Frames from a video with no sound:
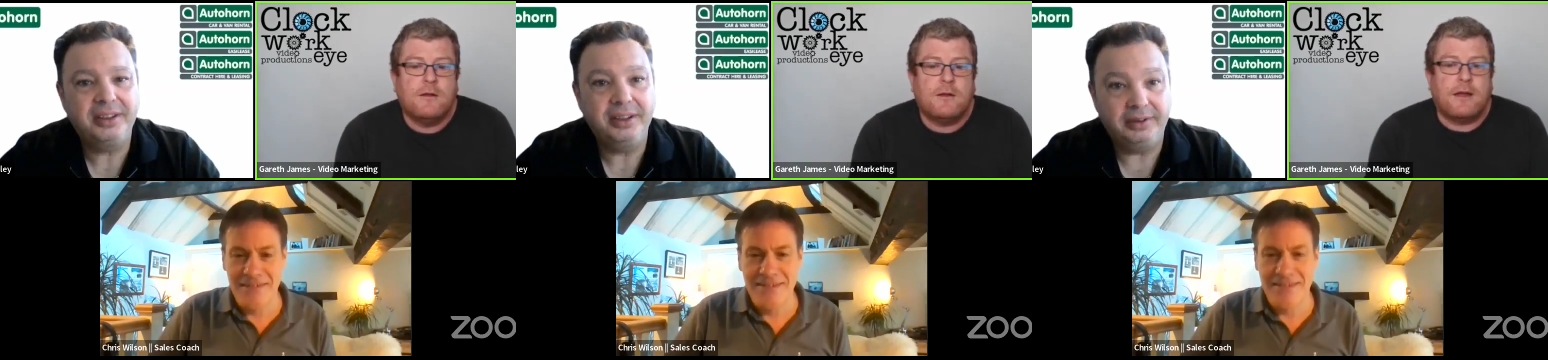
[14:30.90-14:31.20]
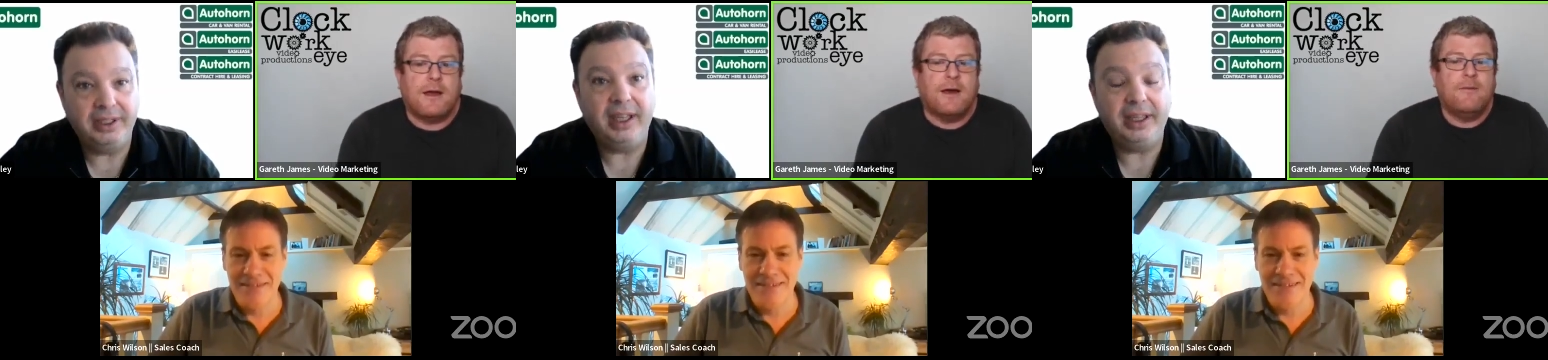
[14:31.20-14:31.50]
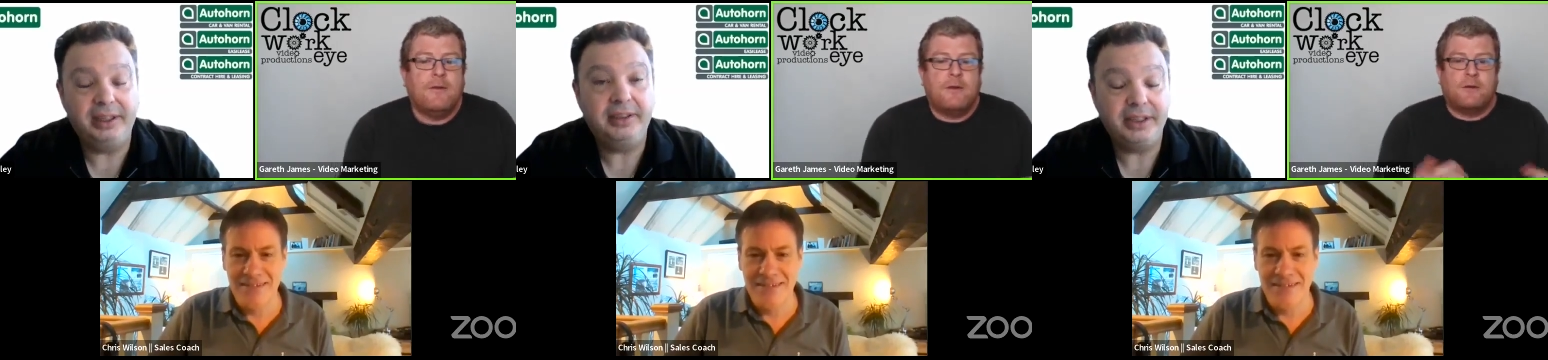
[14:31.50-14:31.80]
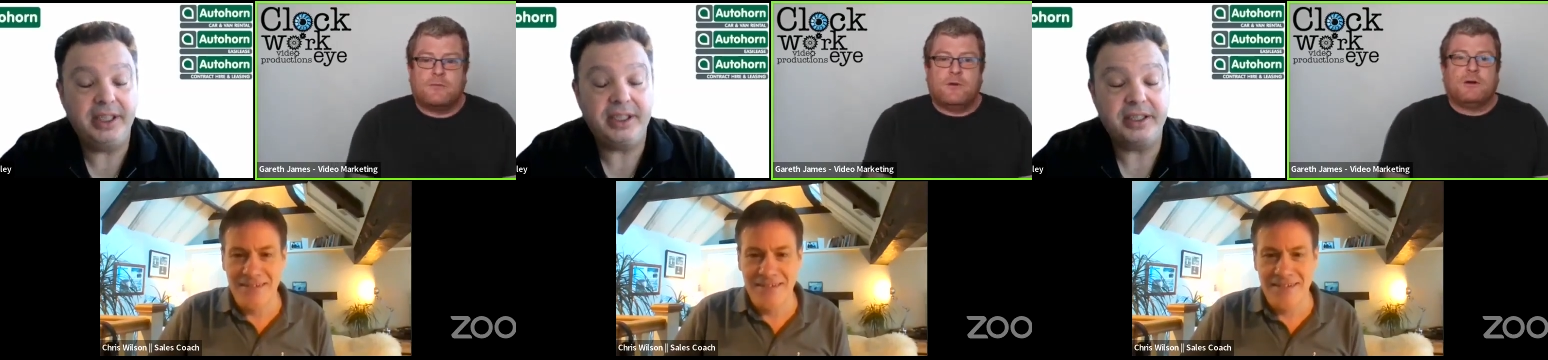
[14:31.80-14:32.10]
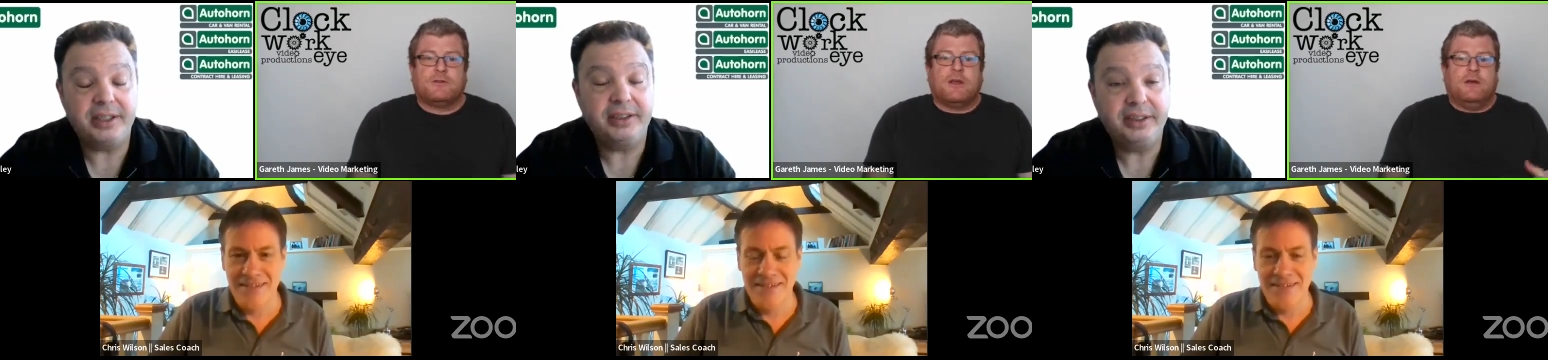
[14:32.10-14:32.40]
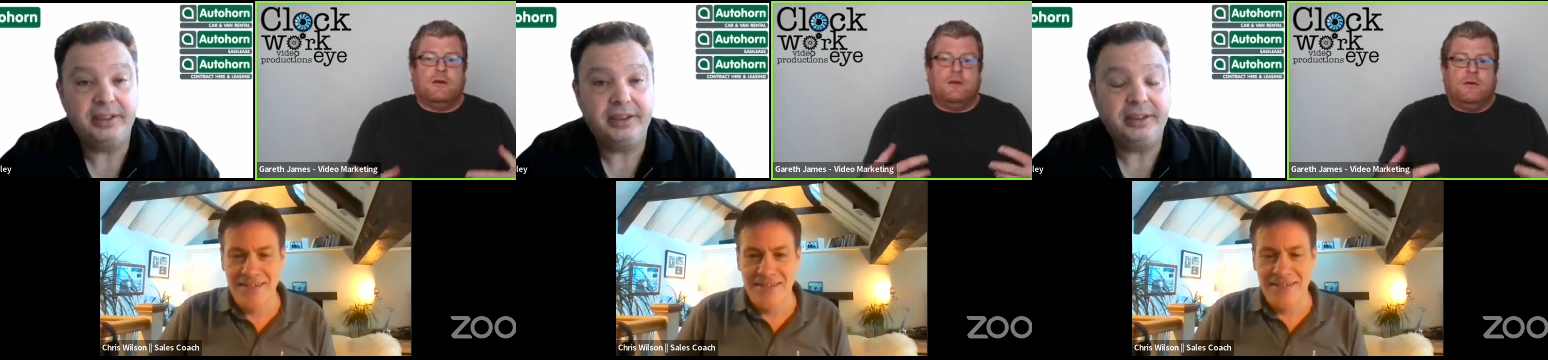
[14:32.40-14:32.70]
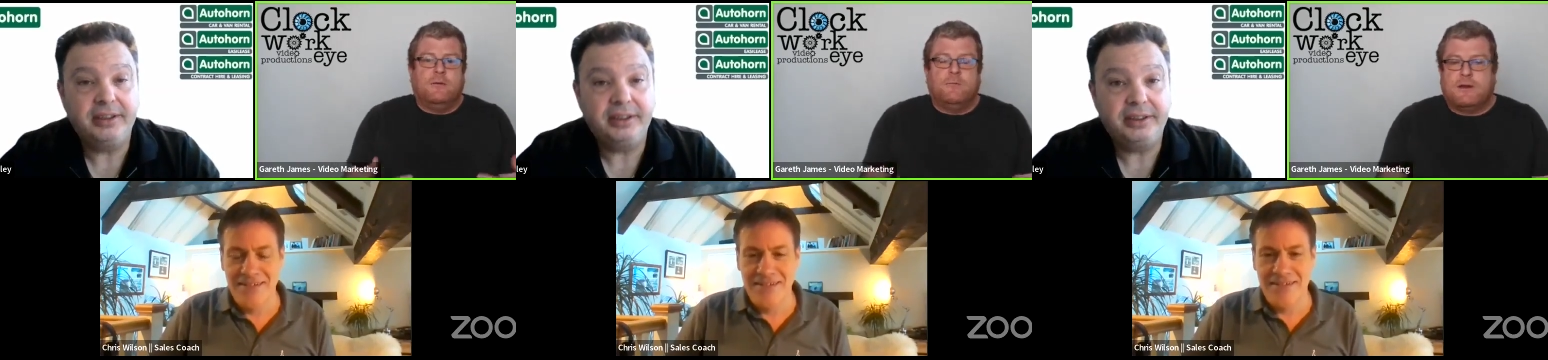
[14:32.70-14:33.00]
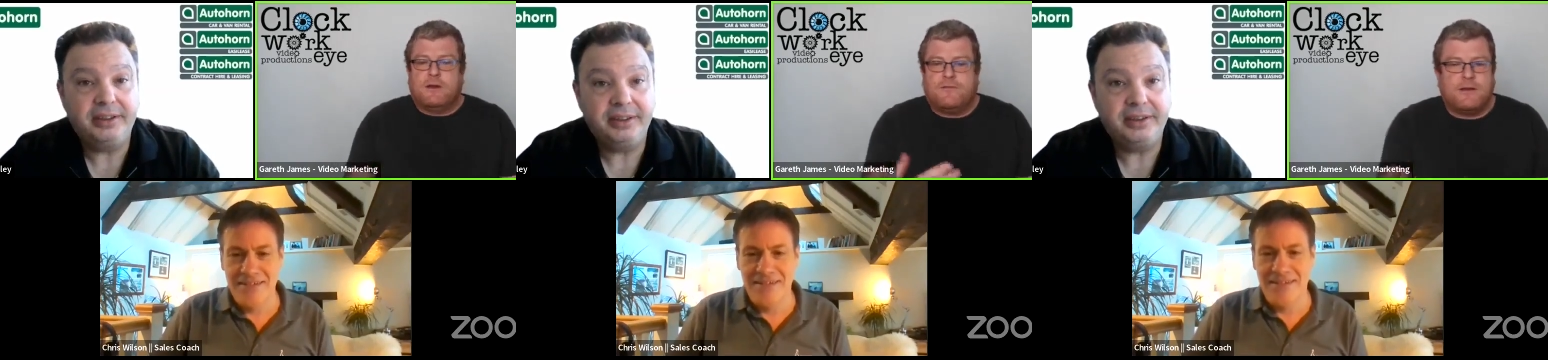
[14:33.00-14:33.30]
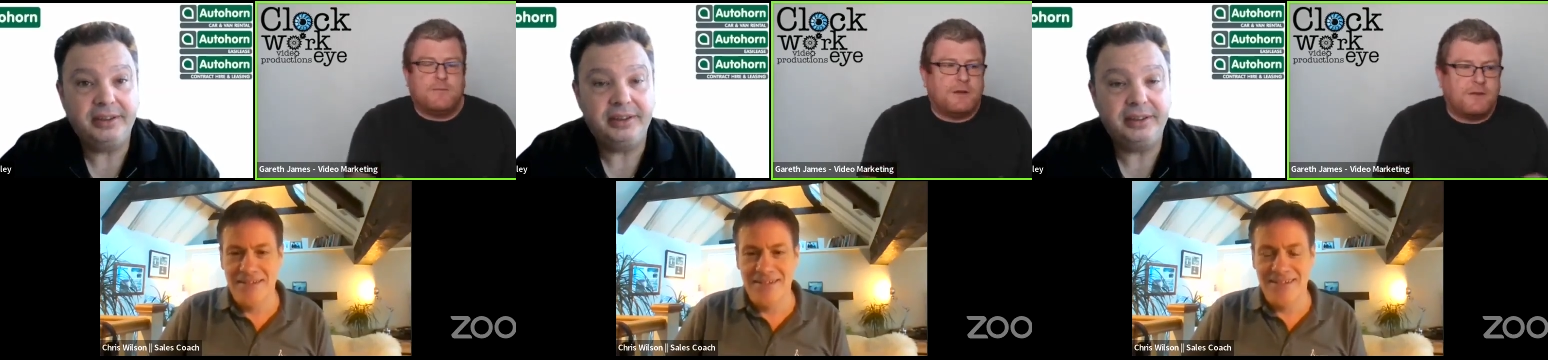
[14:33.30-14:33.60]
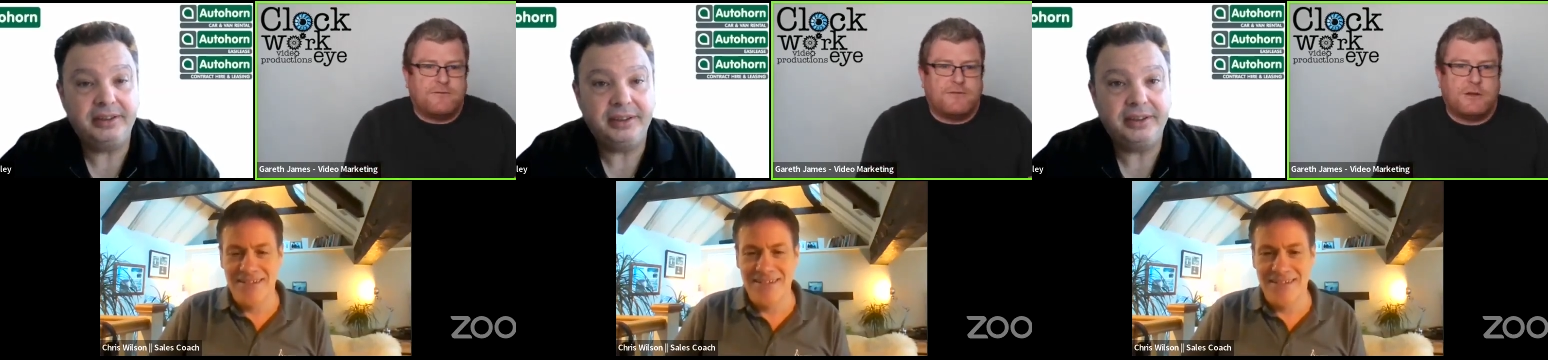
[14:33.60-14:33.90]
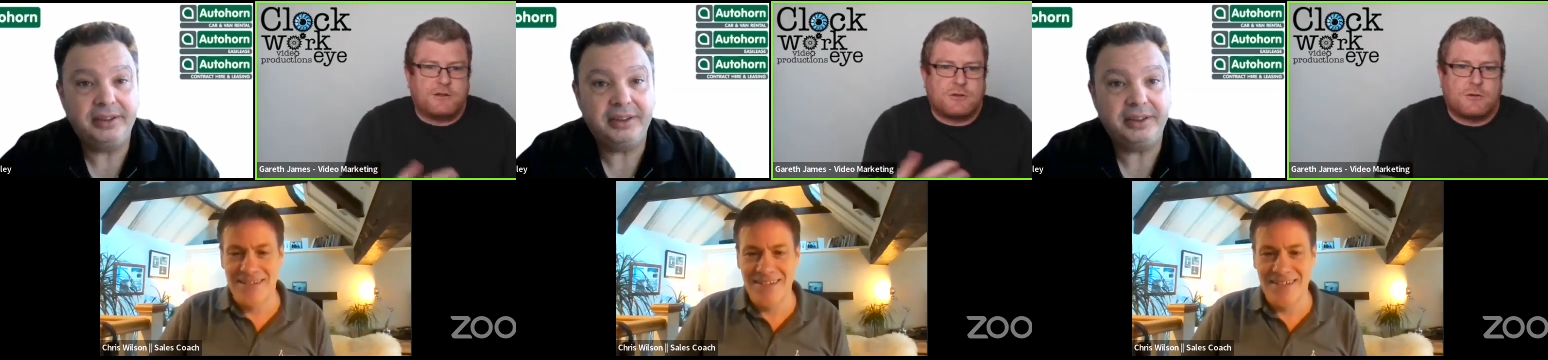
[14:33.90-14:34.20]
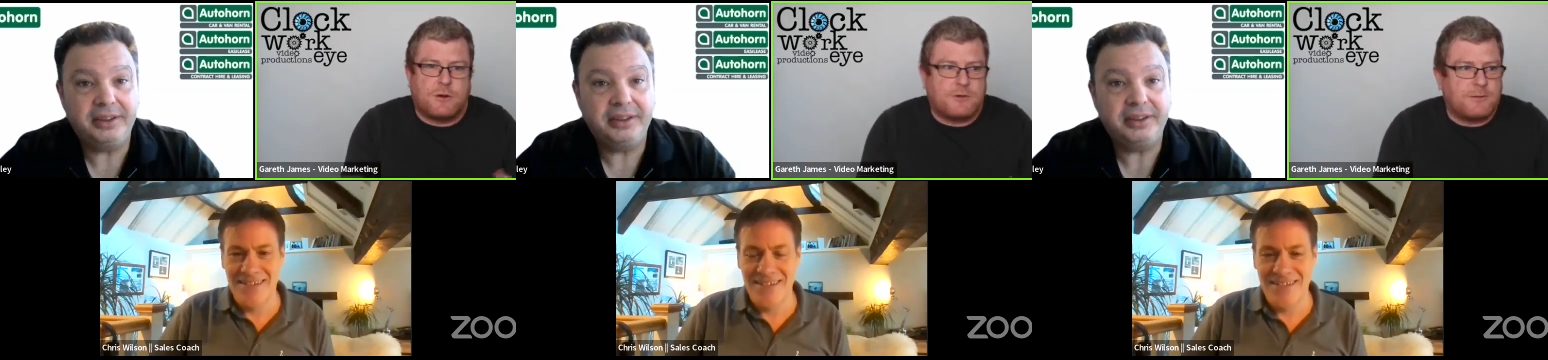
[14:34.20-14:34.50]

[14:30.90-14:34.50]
Speaker 1: Yeah, because we all say er. But if anybody can finish the quote, I'll